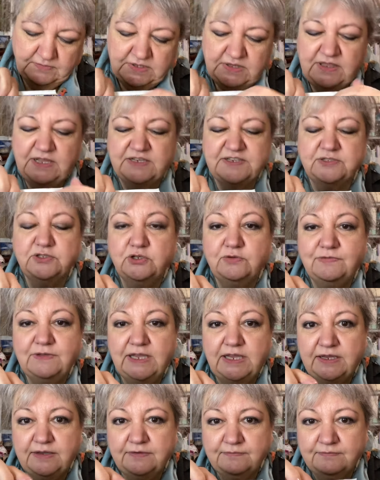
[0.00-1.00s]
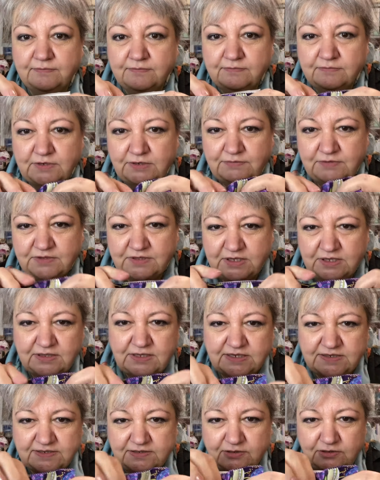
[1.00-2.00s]
That's lovely. I think
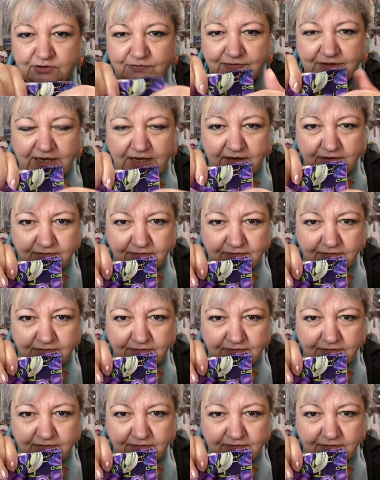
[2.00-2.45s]
that's lovely.